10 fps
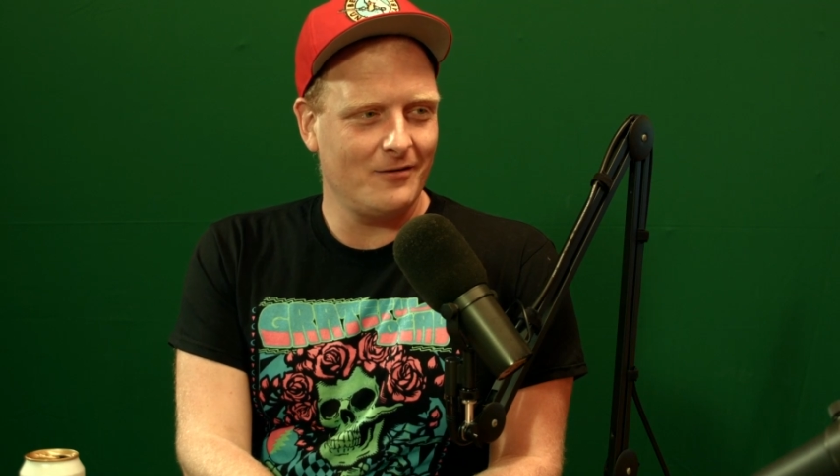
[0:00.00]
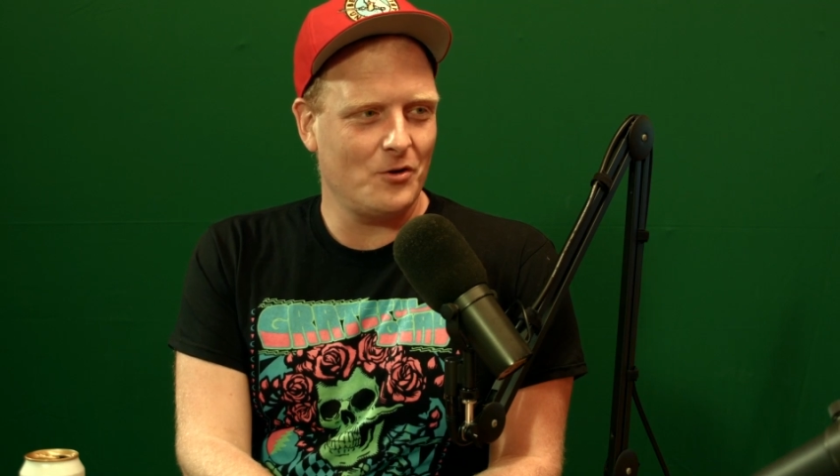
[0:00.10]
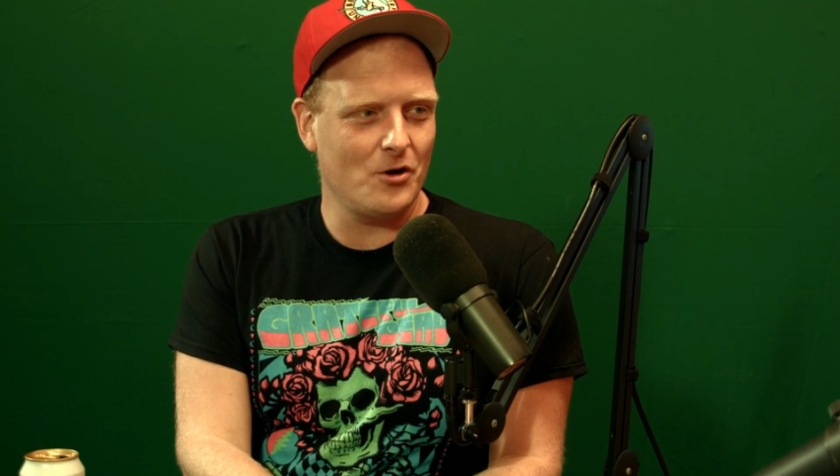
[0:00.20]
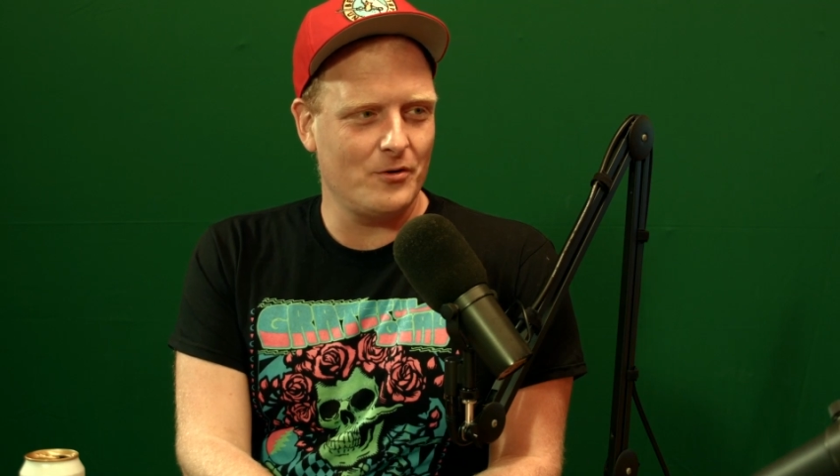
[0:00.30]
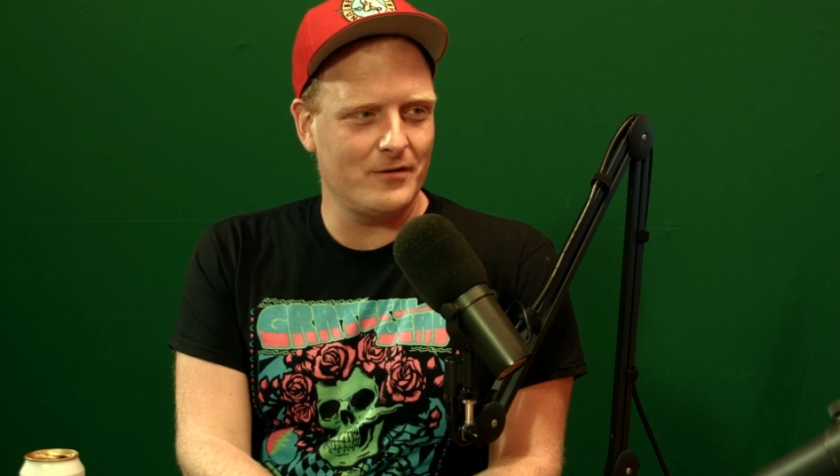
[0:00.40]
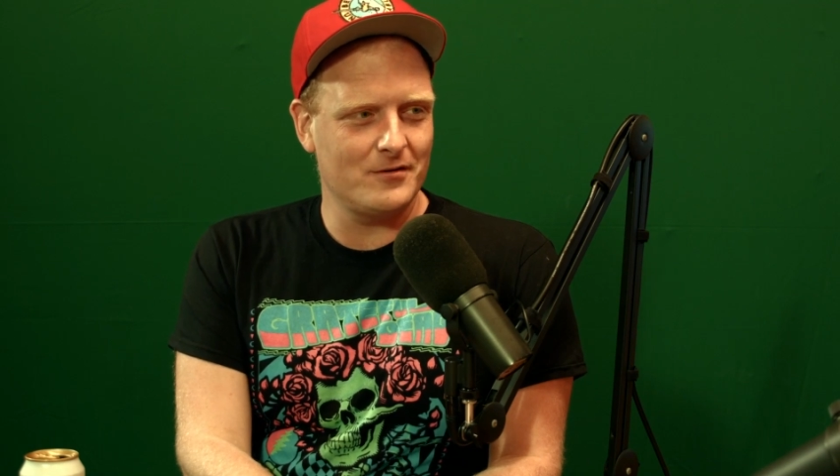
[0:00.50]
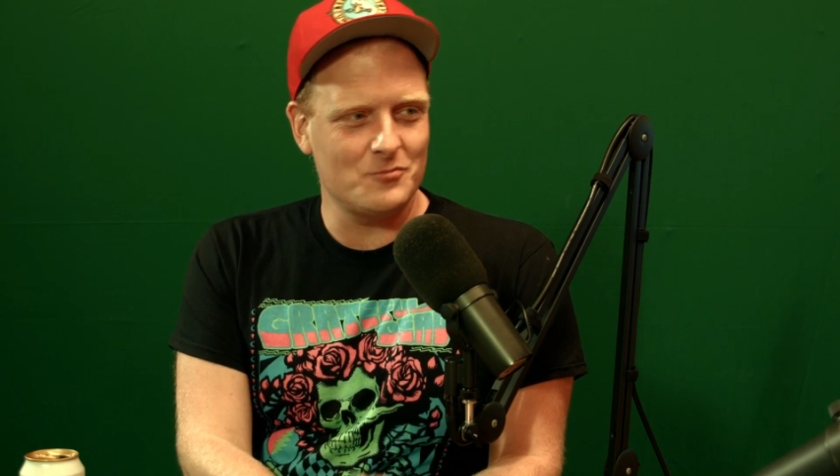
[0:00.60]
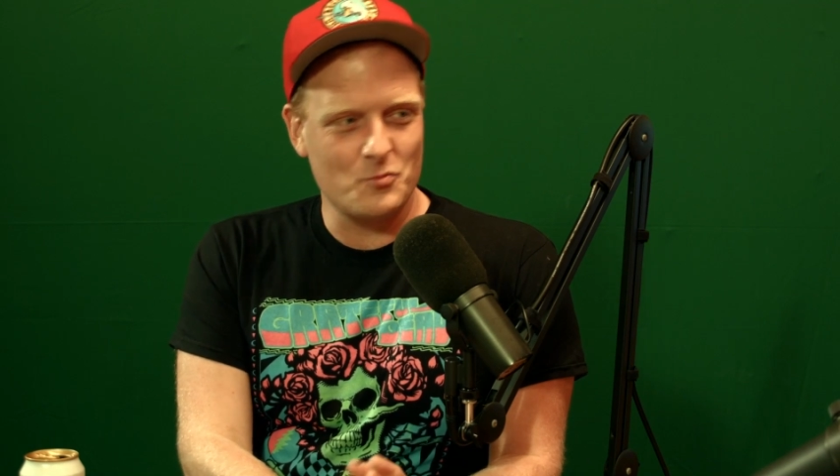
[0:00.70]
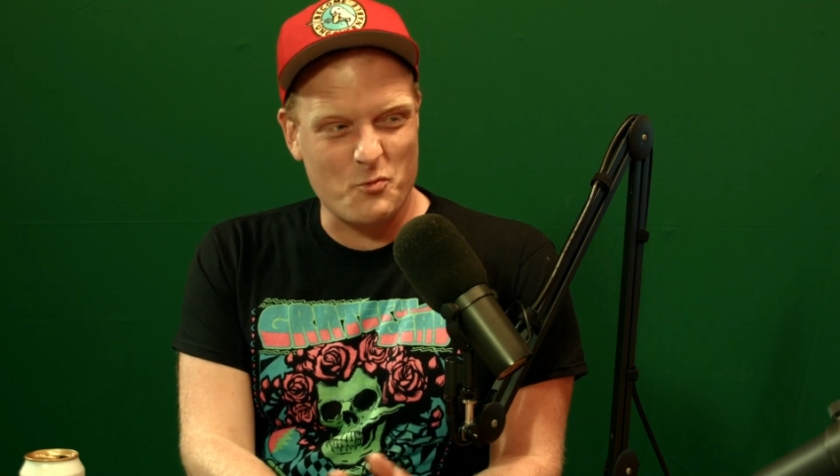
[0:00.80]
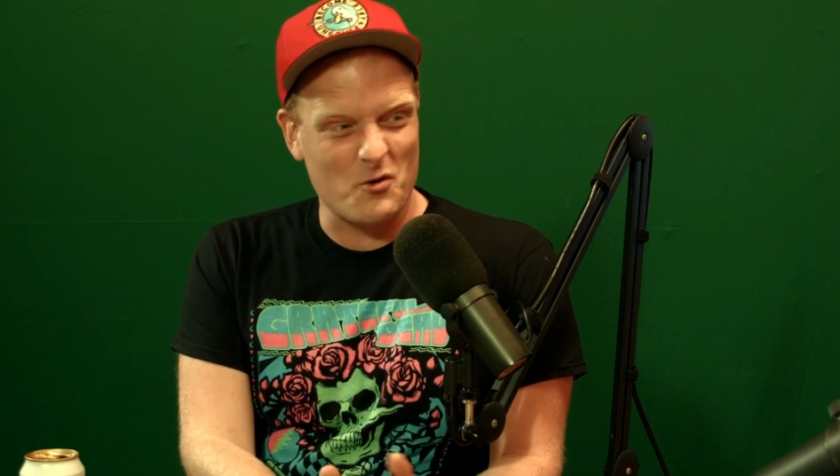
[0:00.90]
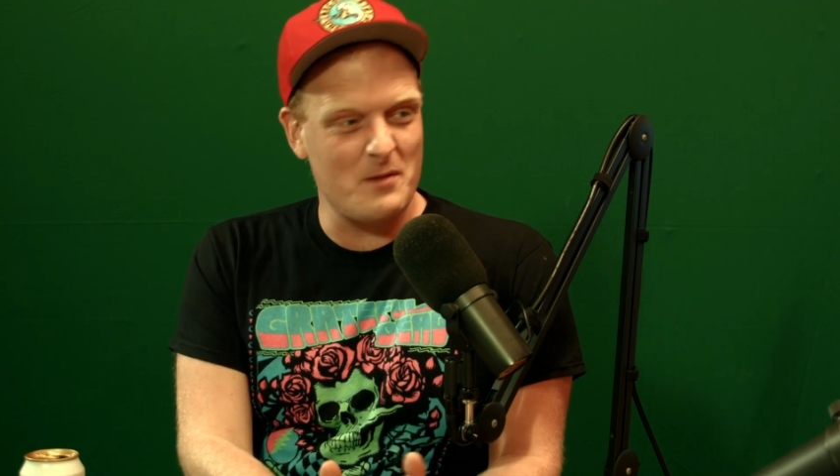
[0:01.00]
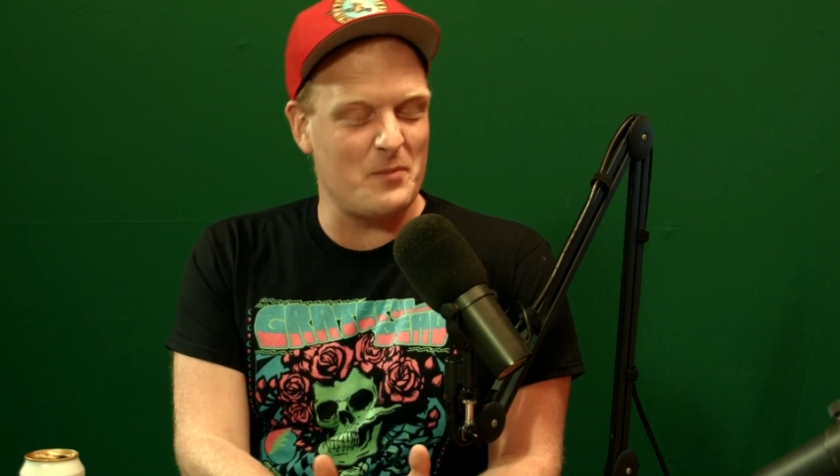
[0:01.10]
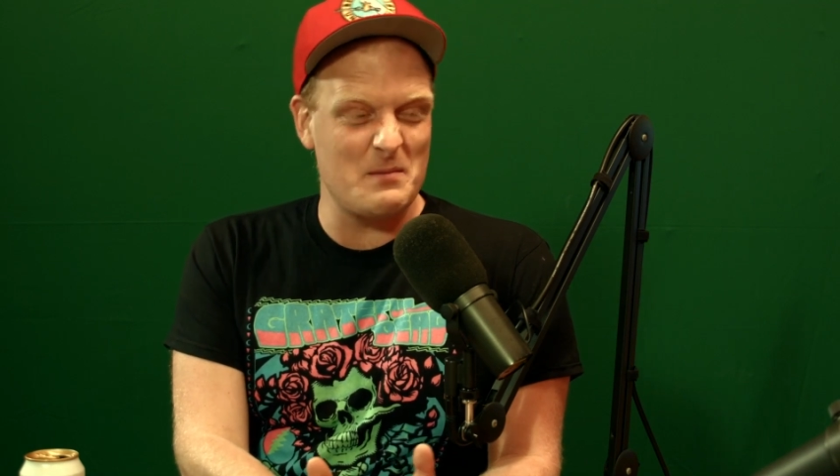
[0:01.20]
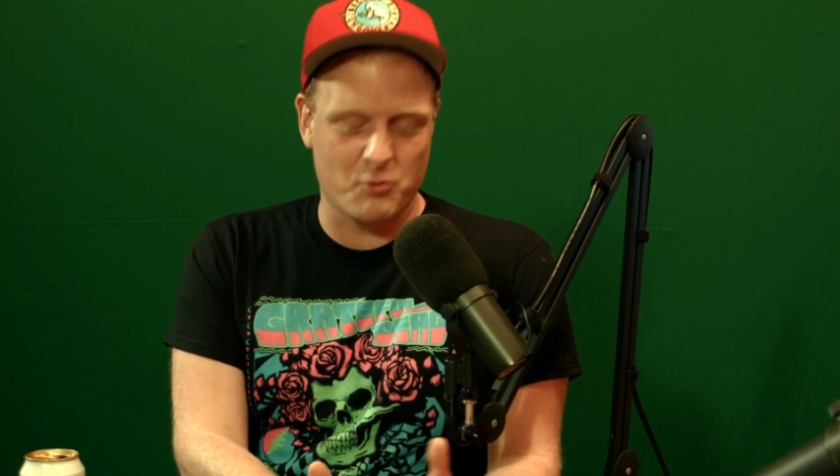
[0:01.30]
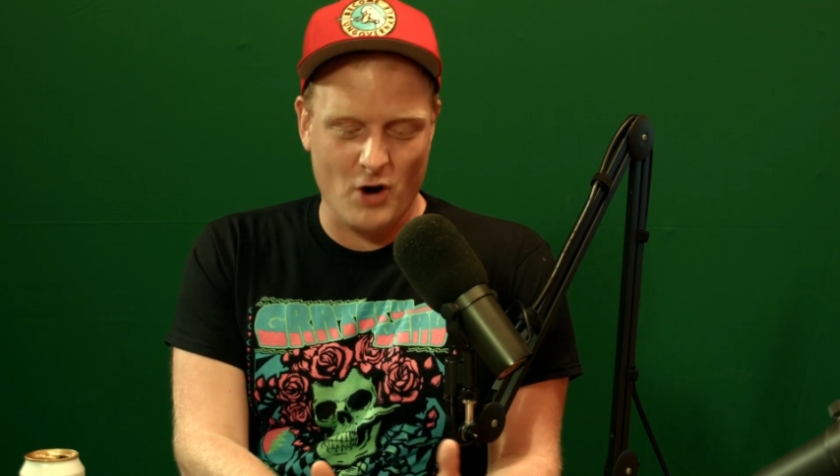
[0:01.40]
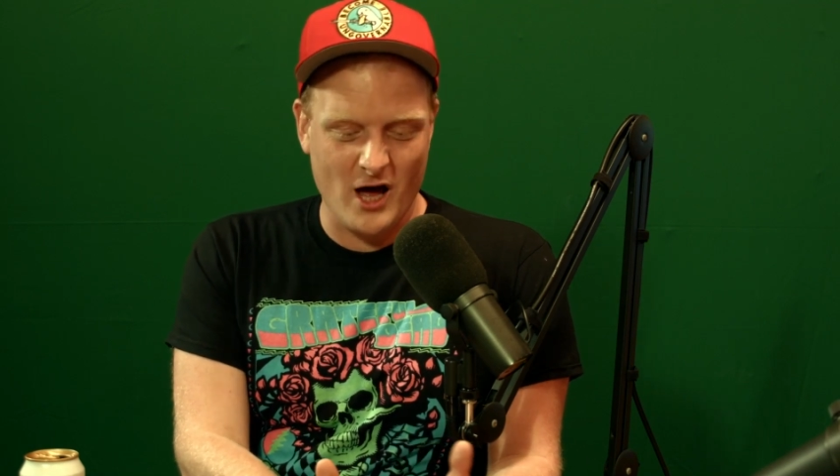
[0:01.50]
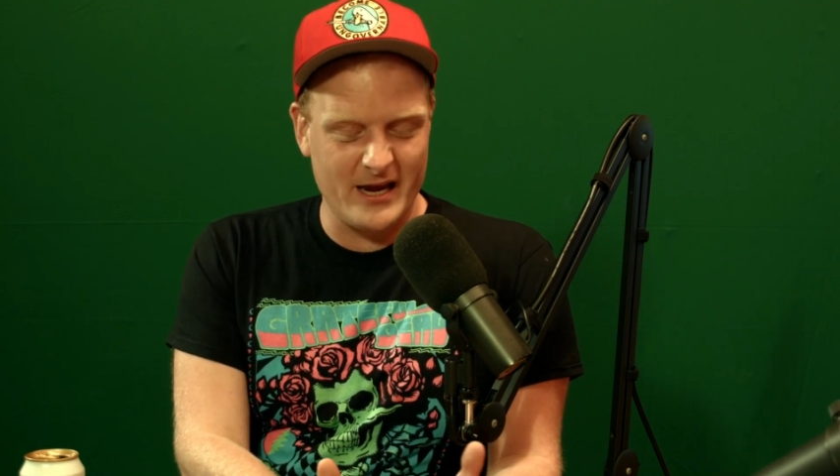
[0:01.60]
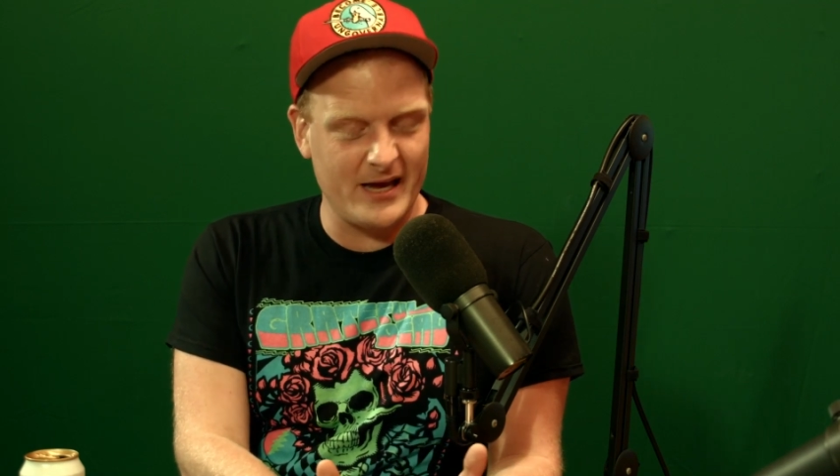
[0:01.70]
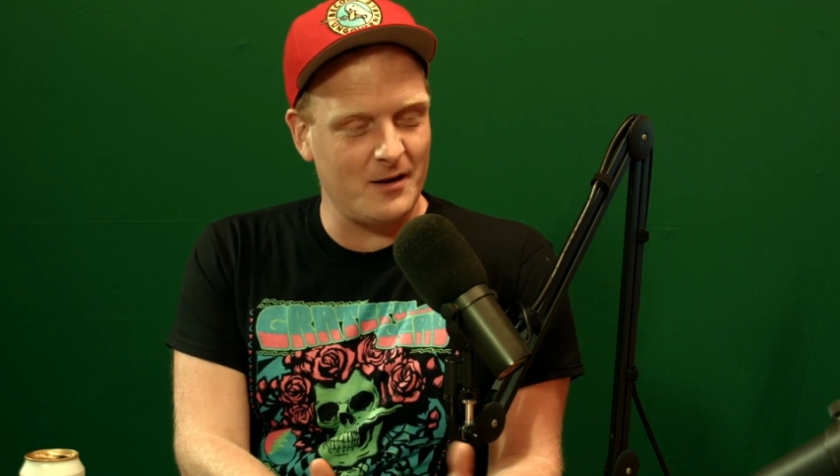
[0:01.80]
be brought in.